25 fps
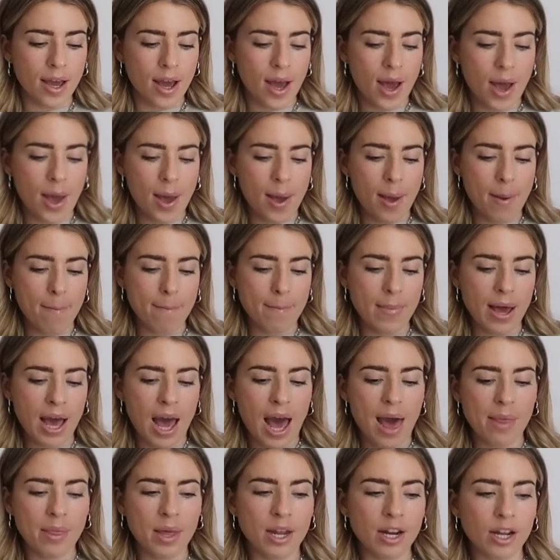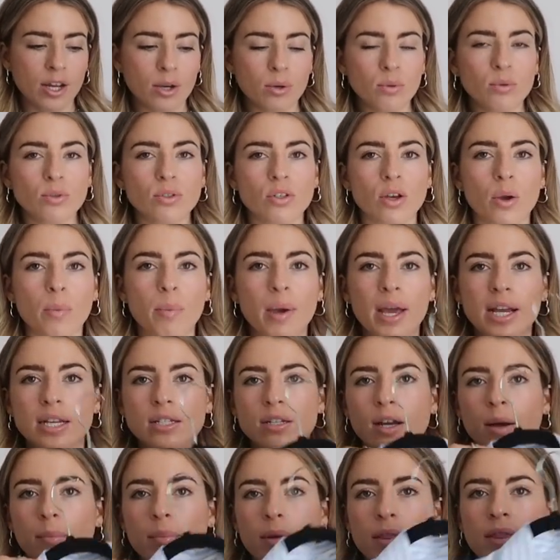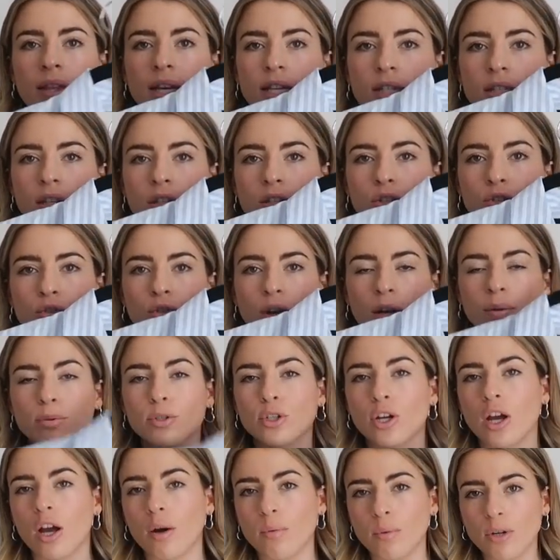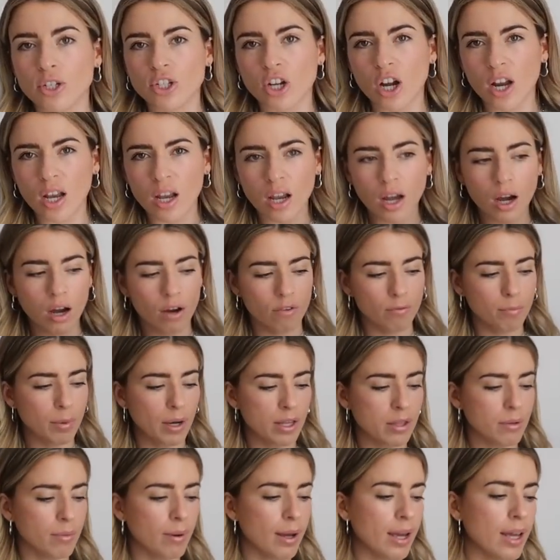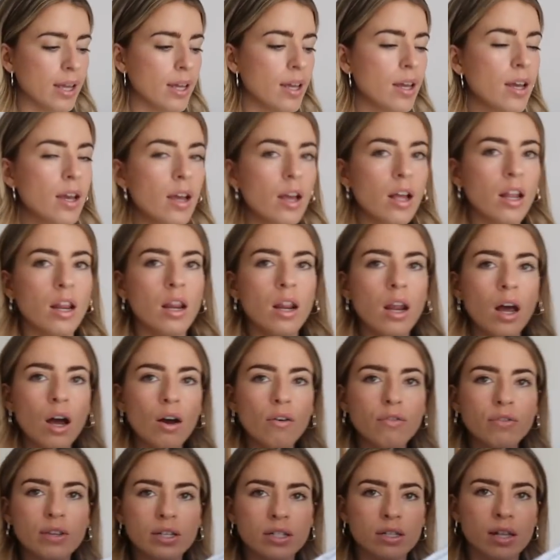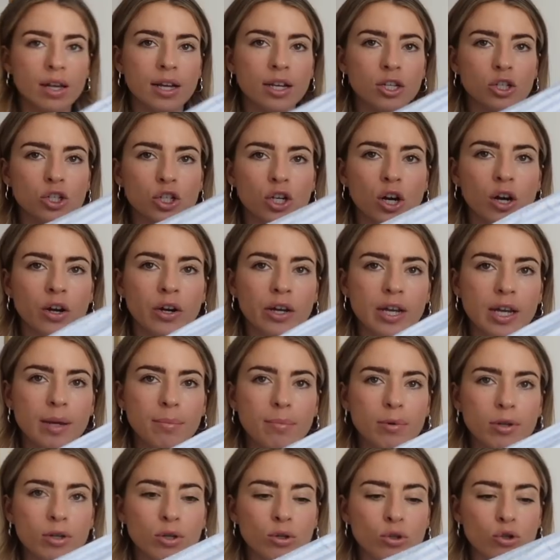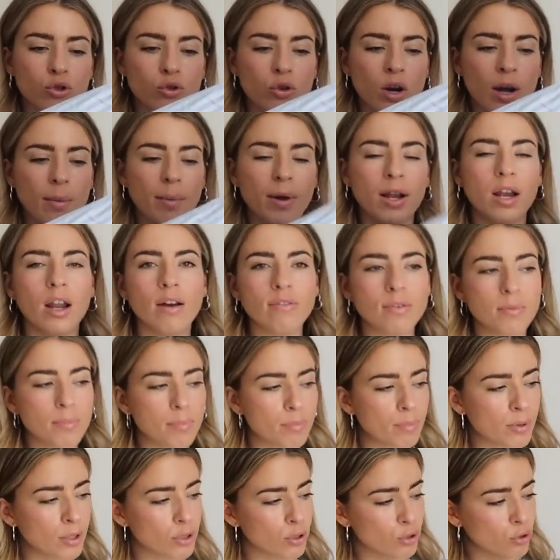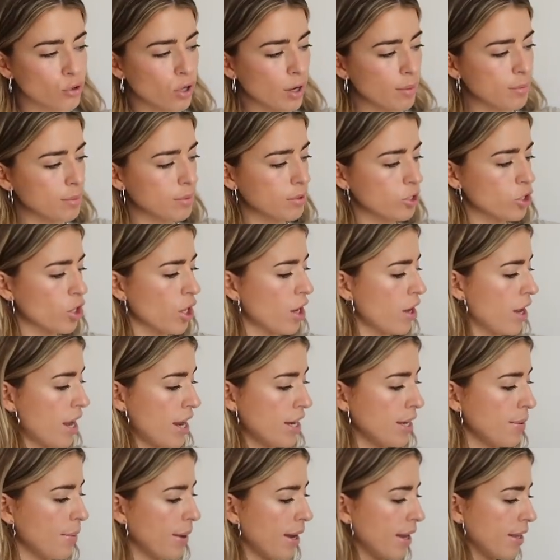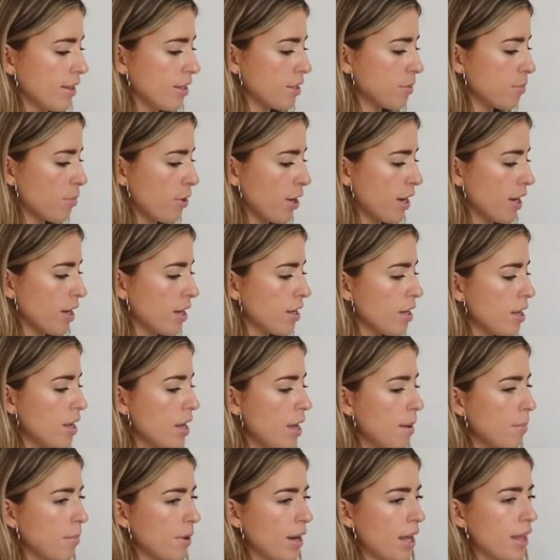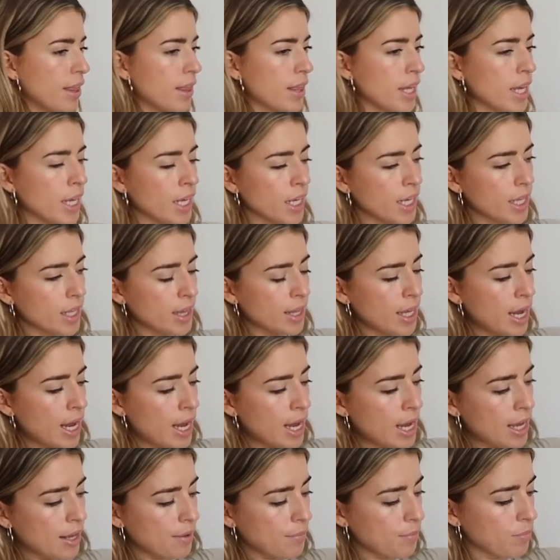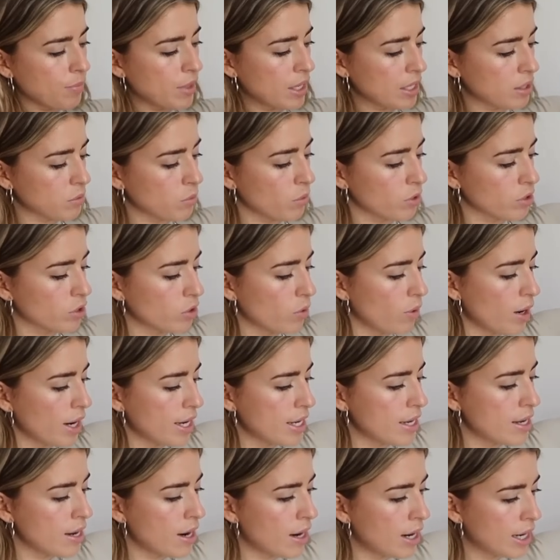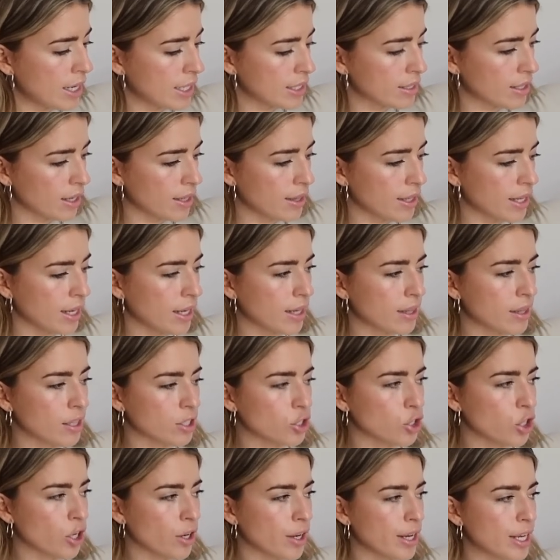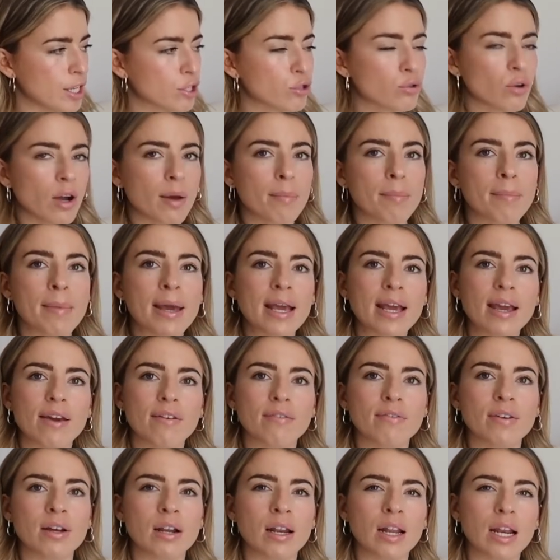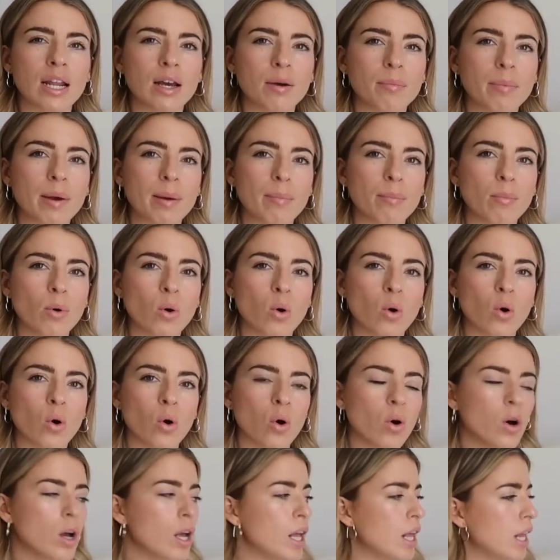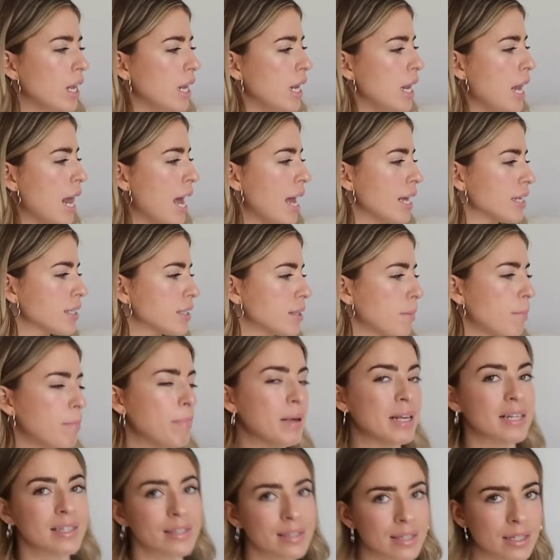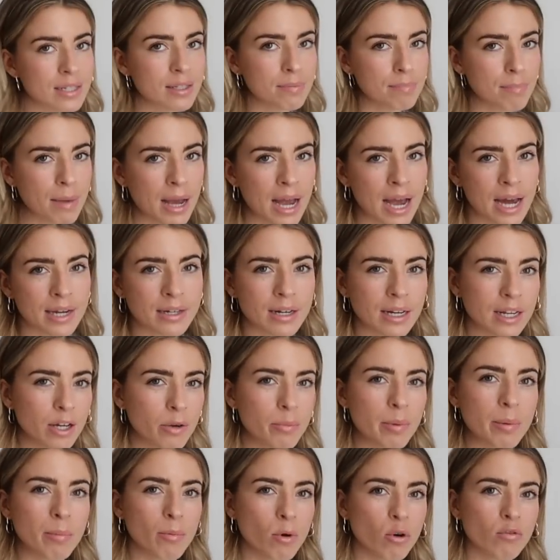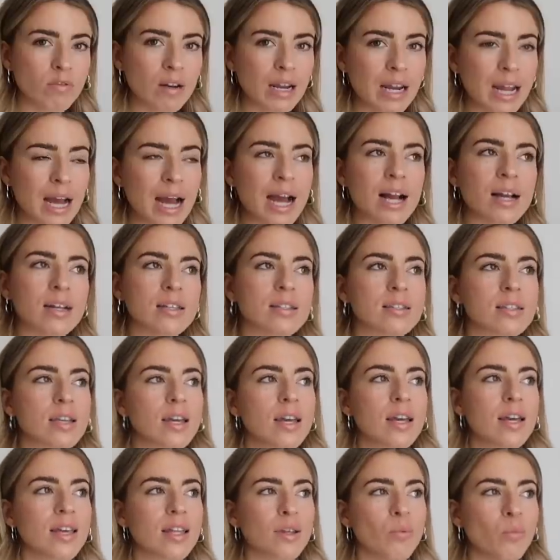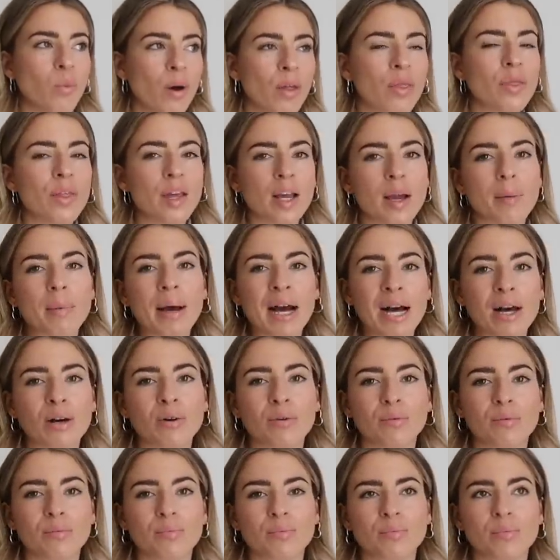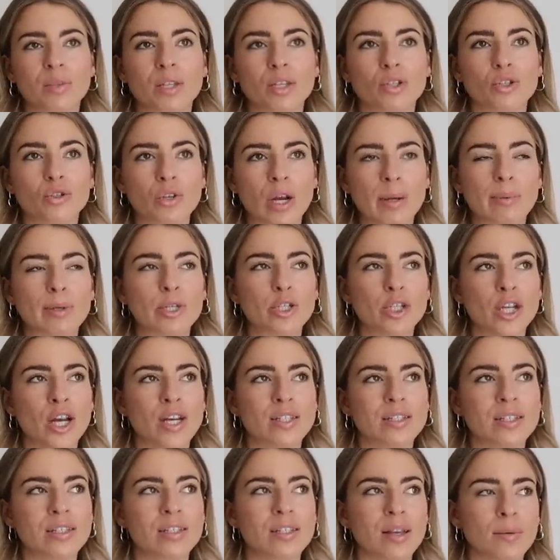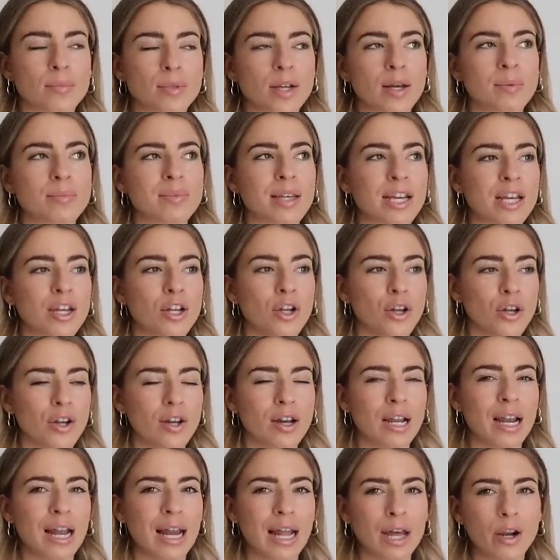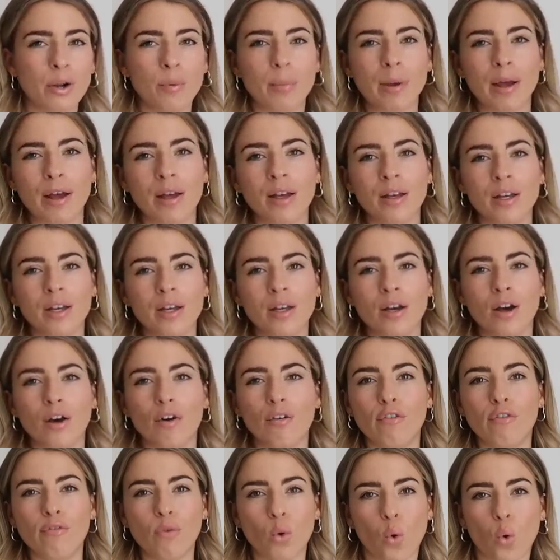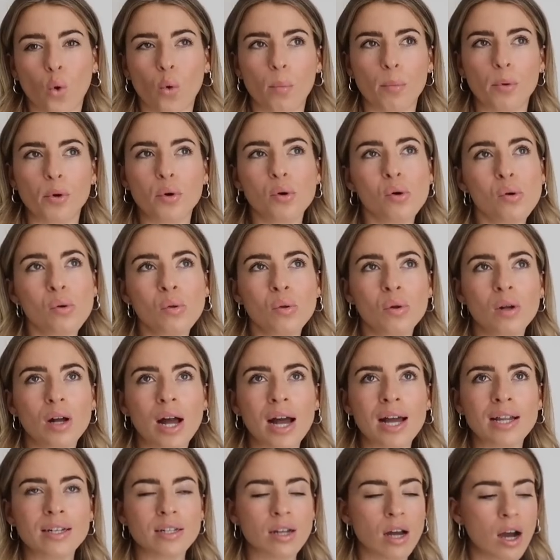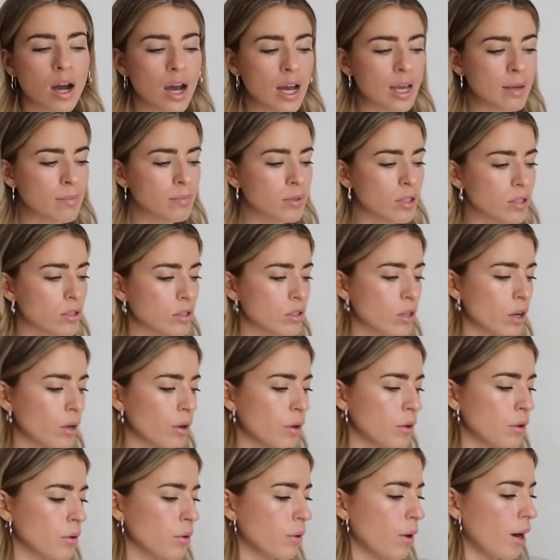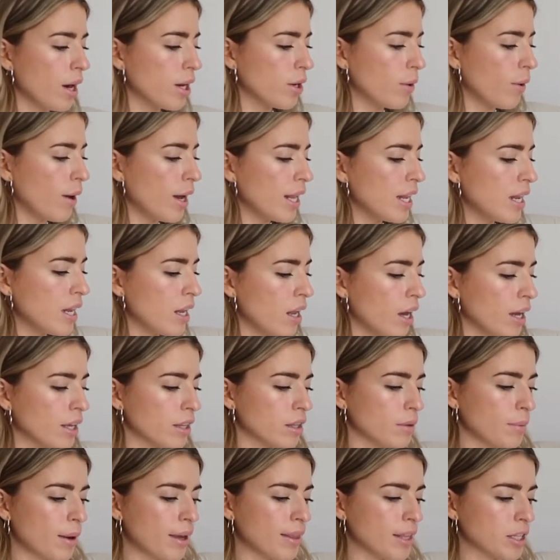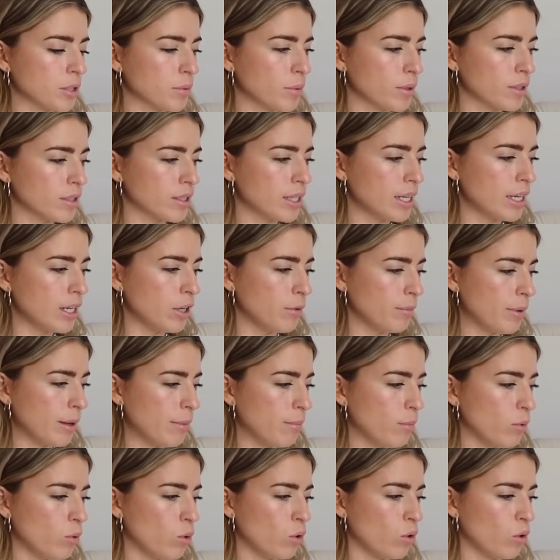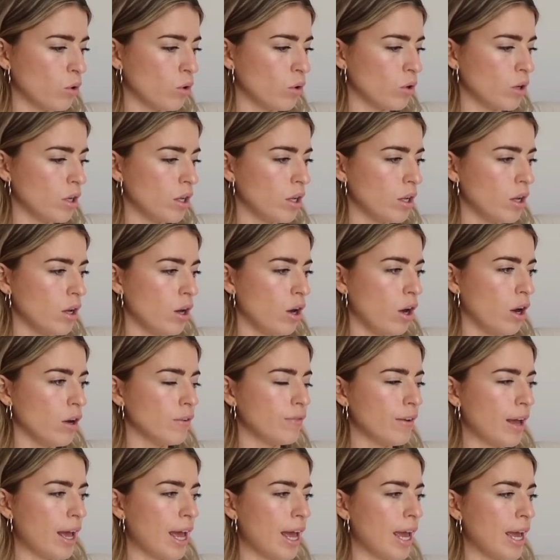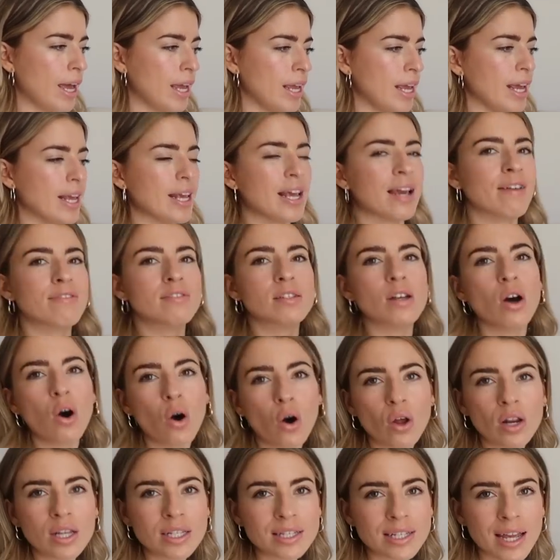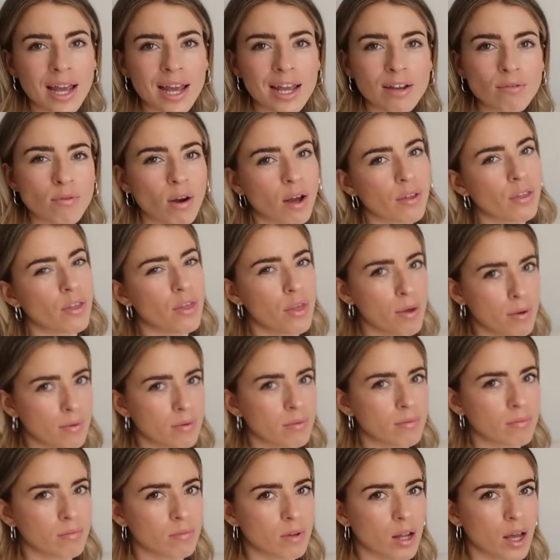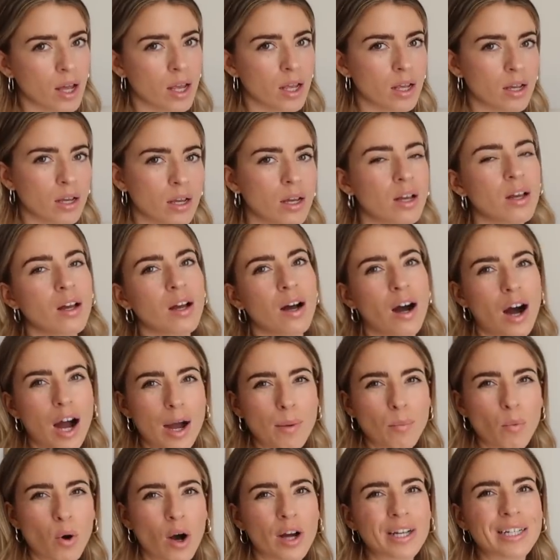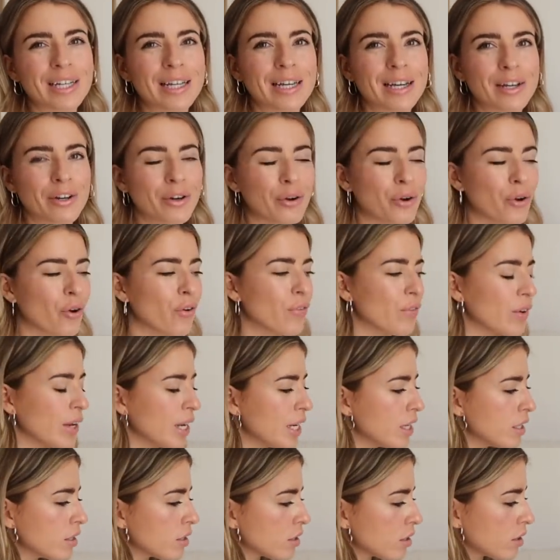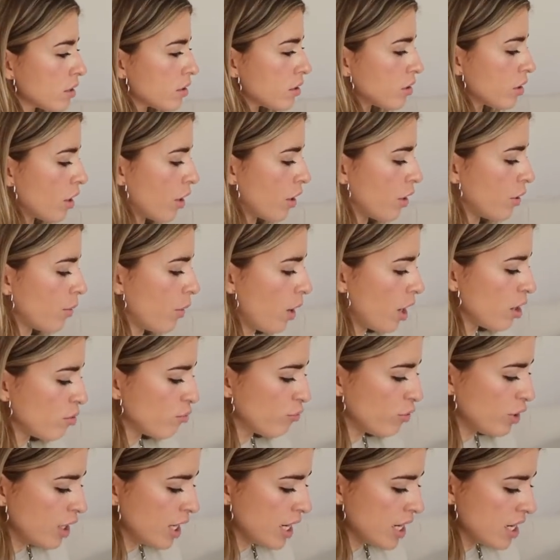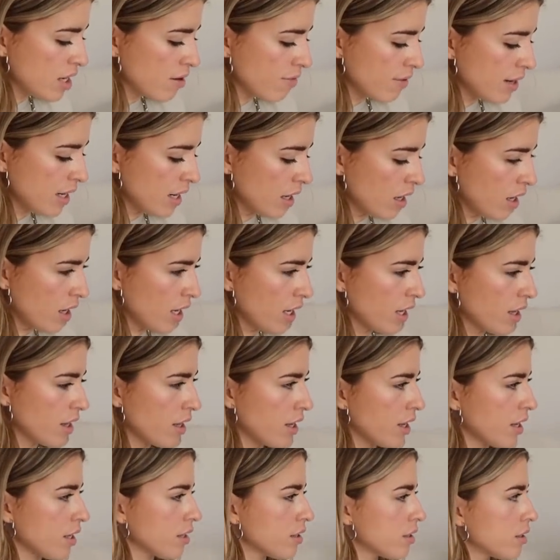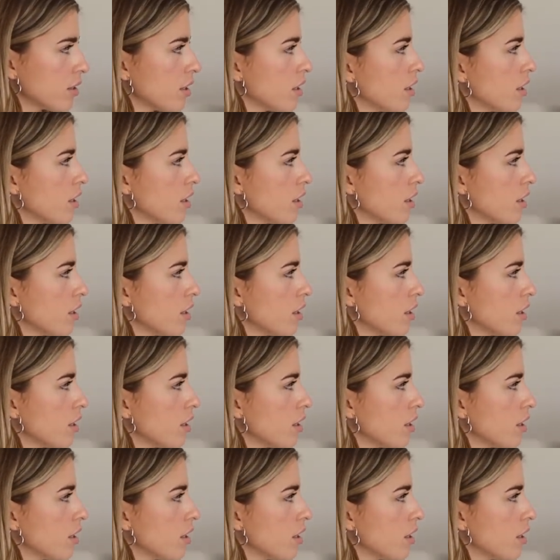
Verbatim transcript: Um, and then I also picked up this striped shirt, which I love by the way. Love this like chunky blue stripe. I love a blue striped shirt anyway in the spring, but I think that this one's quite nice. I think the chunky stripe make it feel a little bit more less businessman, a little bit more relaxed. One thing about stripy shirts is sometimes they can look a little bit formal at times so I quite like the way this one's a little bit more of a, it gives holiday rather than like I'm working in an office. So I really, really like this.